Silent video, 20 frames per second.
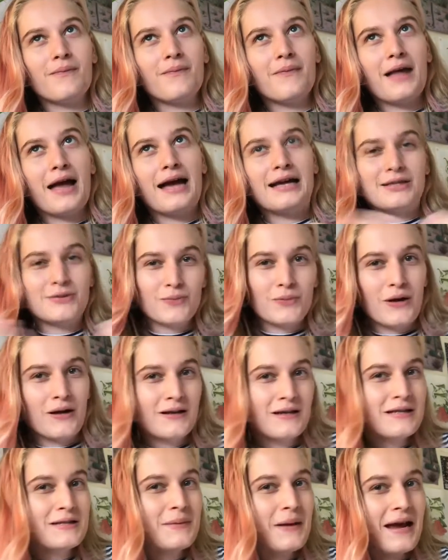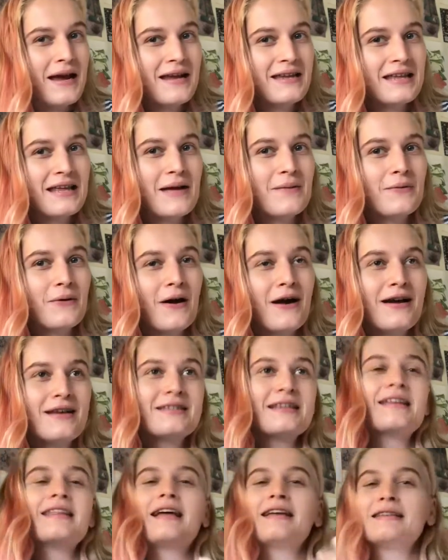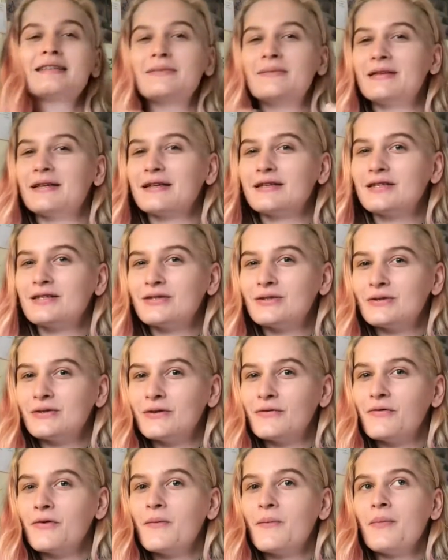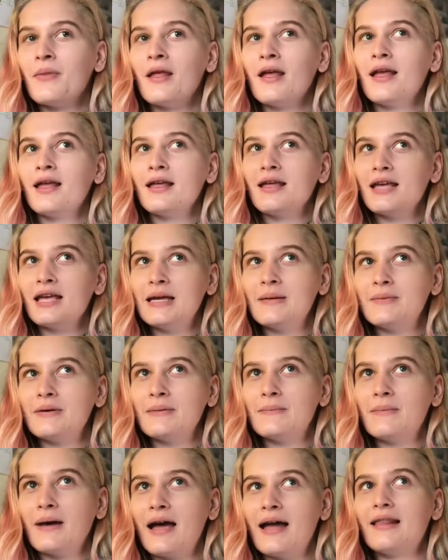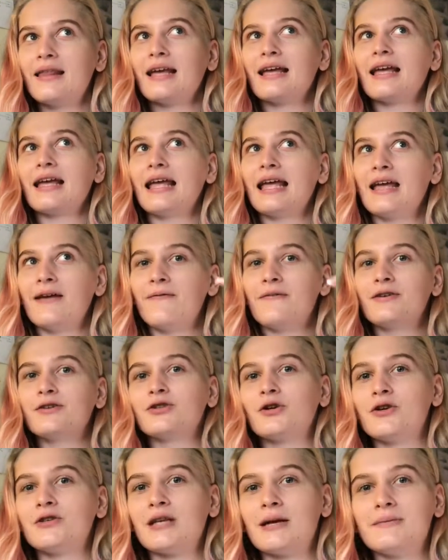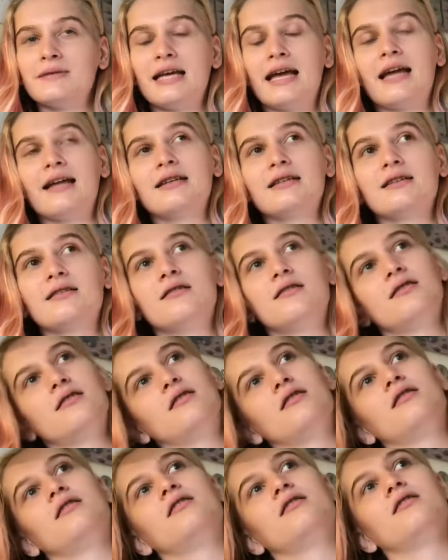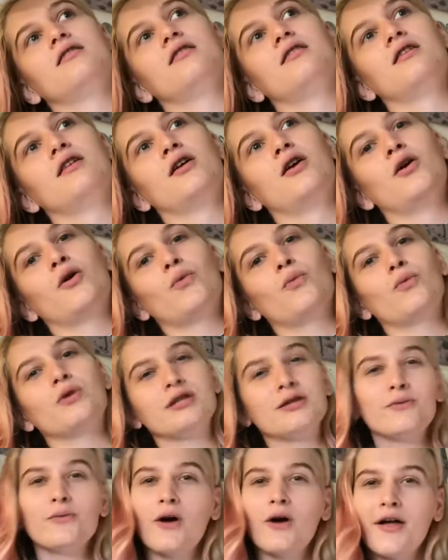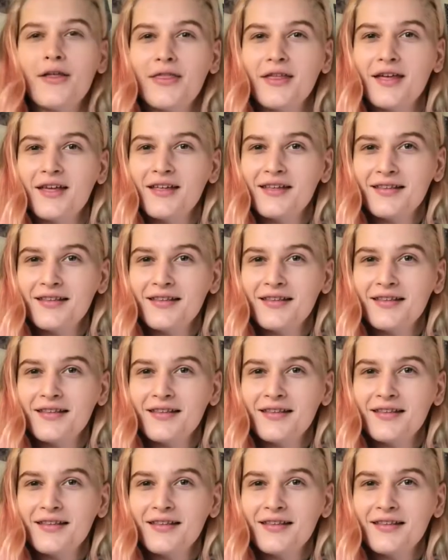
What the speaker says: as well as paying that price? And that's something to sort of keep in mind. Like, if it shows up dead, was it worth it?